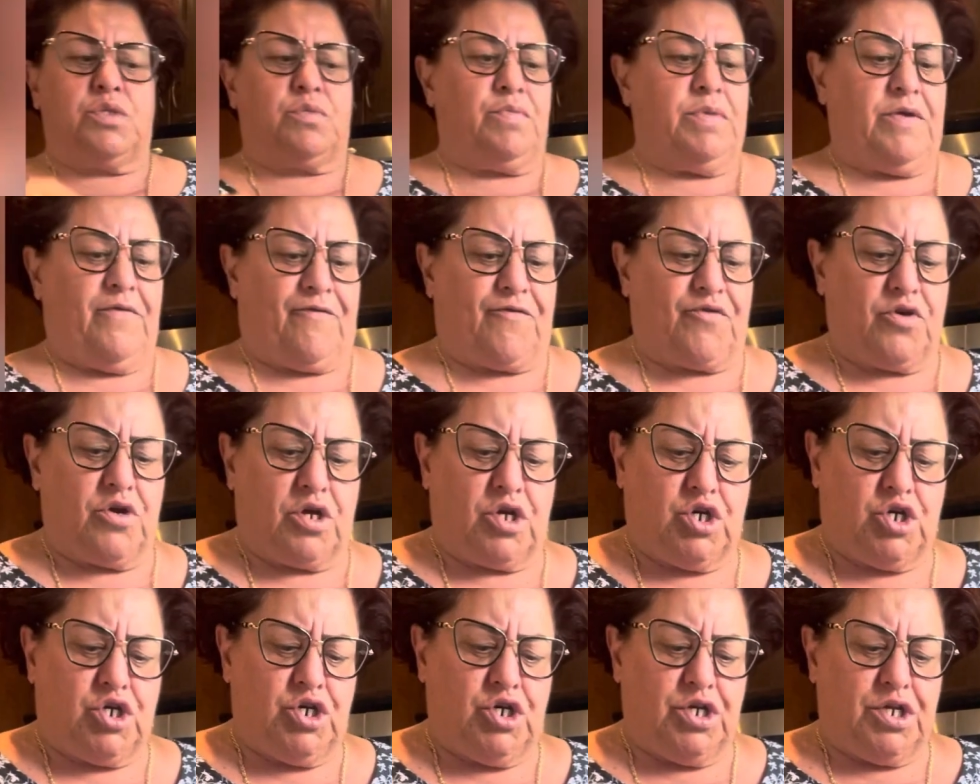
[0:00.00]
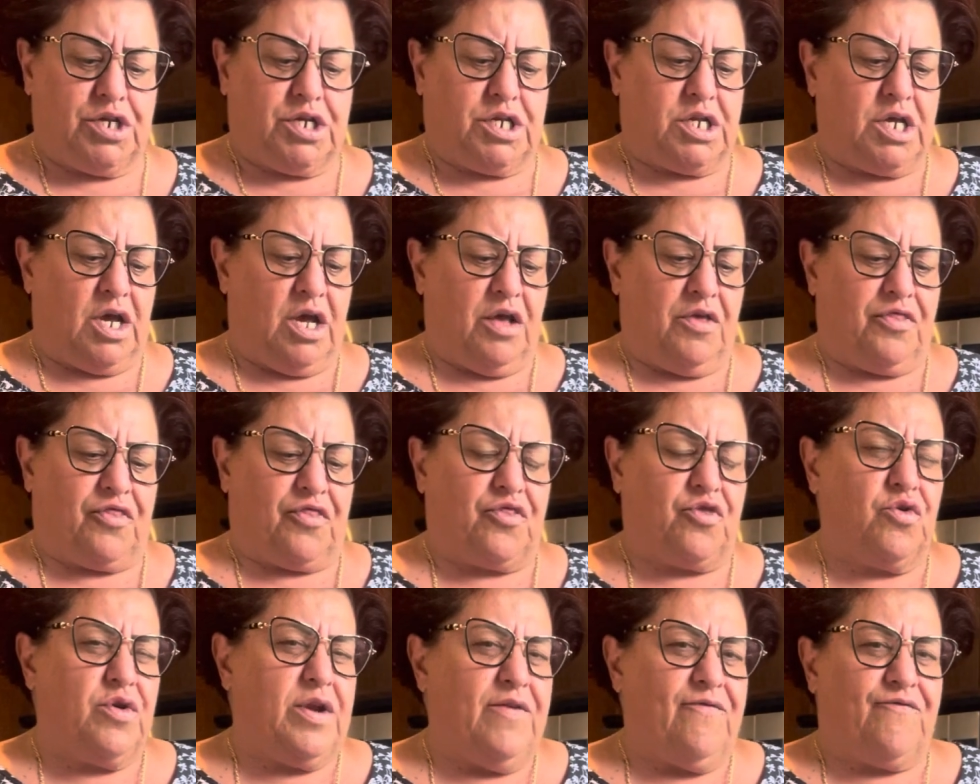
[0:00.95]
me, for a good
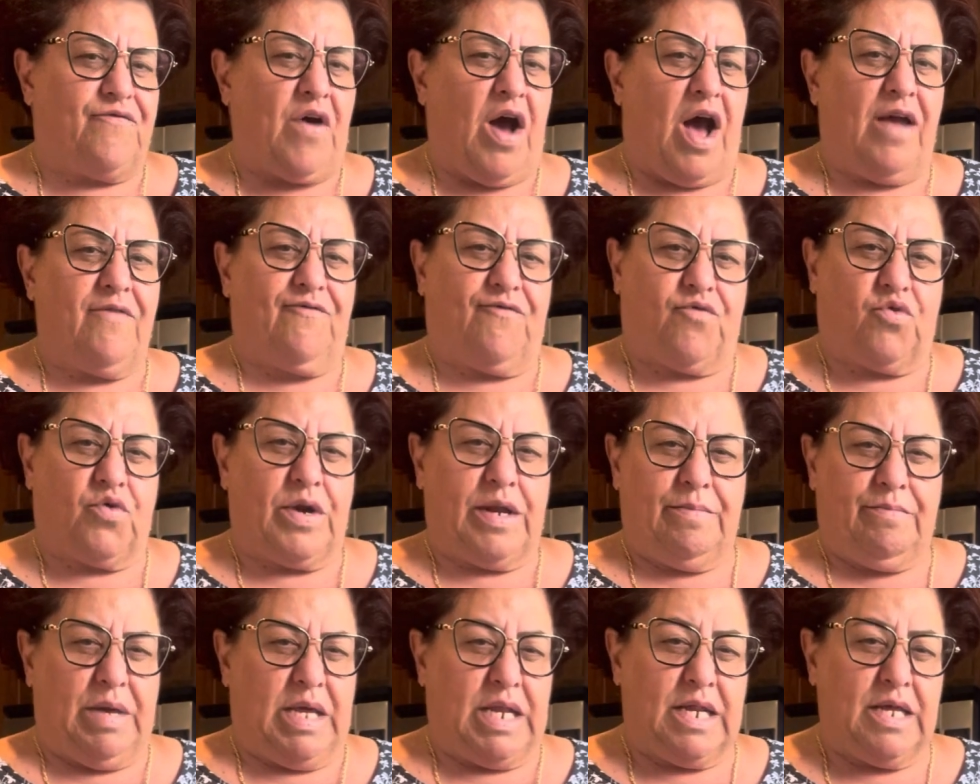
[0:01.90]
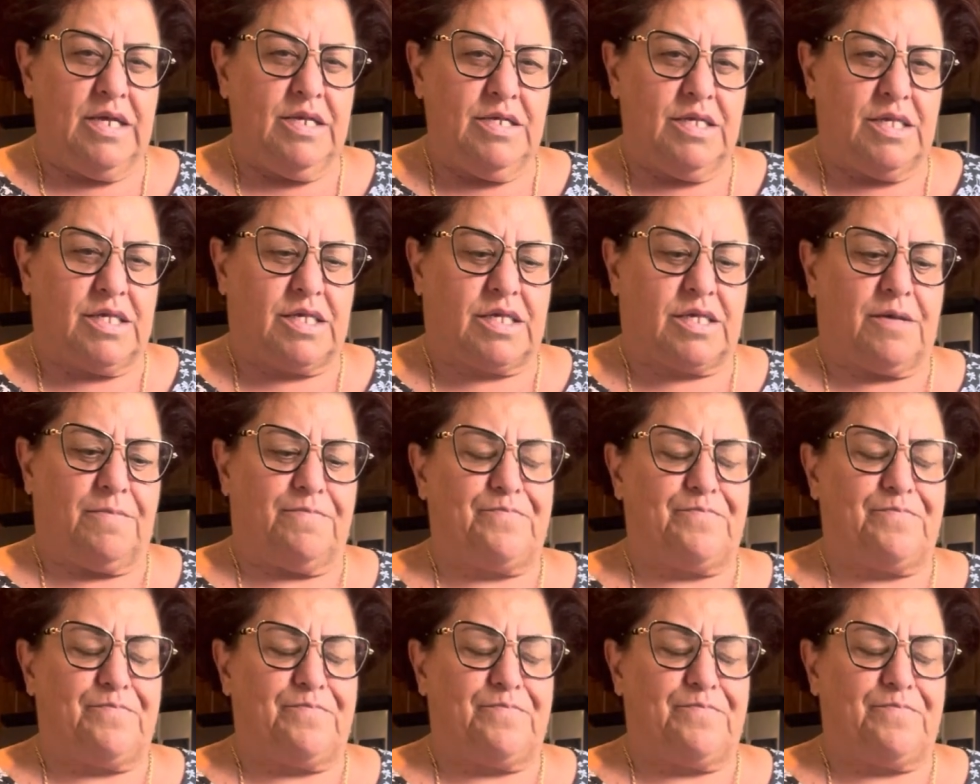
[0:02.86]
35, 40 minutes.